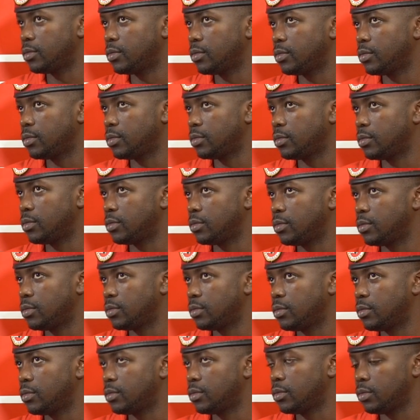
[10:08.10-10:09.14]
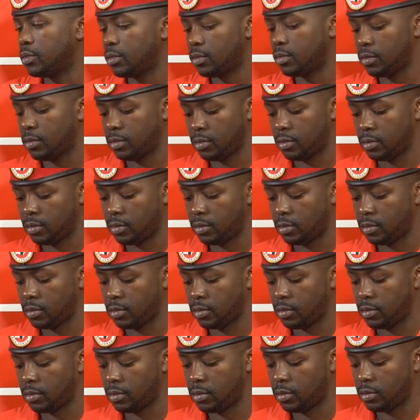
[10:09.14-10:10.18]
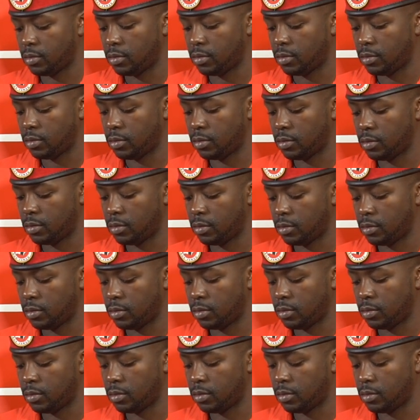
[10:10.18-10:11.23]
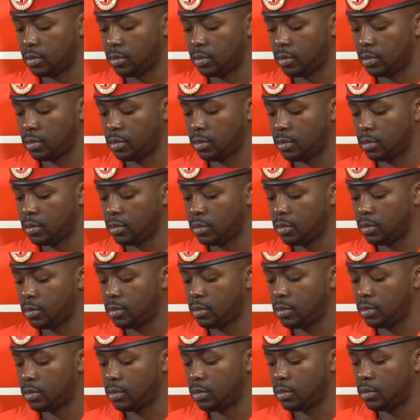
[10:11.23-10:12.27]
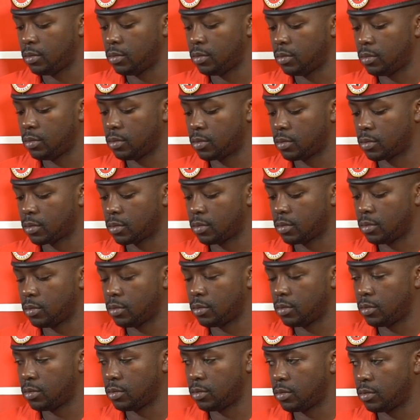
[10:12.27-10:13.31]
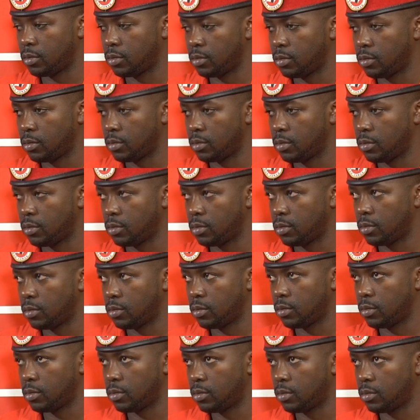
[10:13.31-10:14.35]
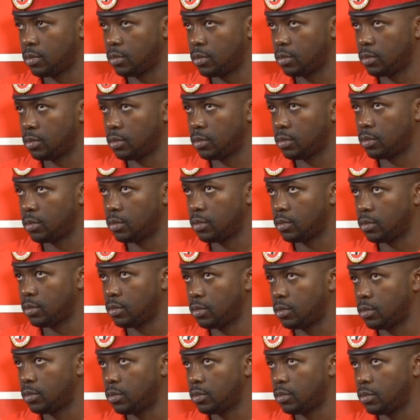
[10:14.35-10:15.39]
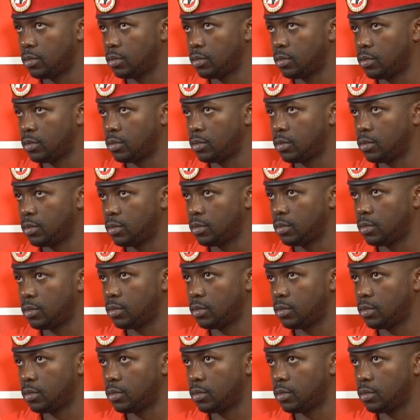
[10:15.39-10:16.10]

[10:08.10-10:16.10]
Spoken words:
(not speaking)